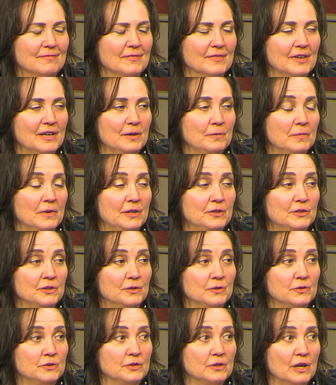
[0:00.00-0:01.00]
I
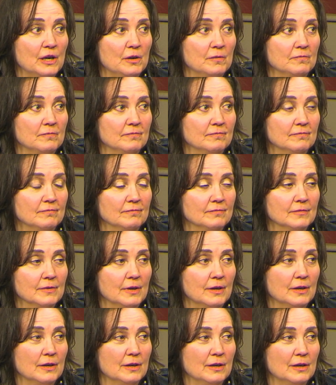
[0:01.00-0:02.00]
do some
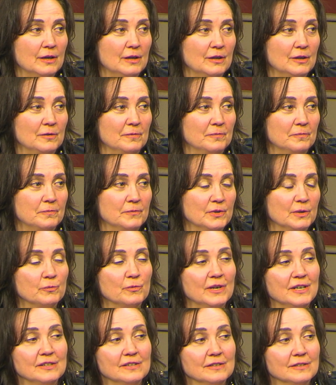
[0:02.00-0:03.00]

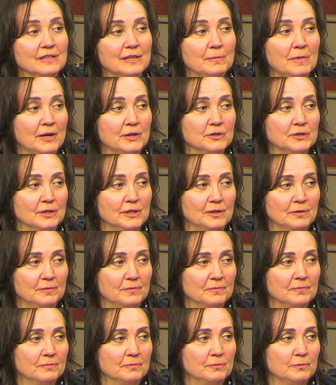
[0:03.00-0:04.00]
races. I'm actually
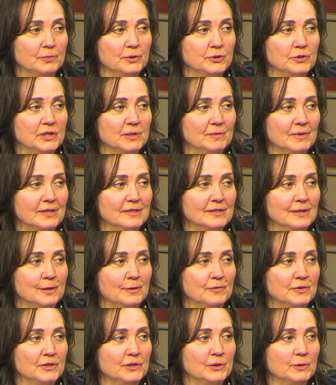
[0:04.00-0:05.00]
pushing
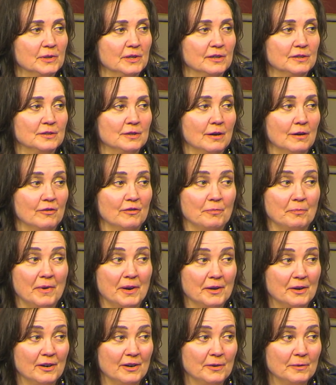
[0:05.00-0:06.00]
myself and doing a Tough
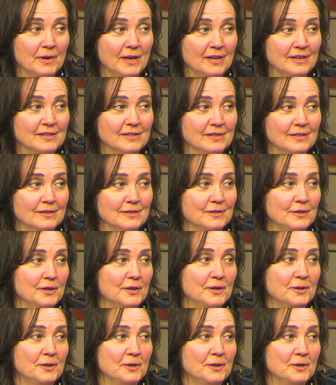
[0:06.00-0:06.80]
Mudder race this year.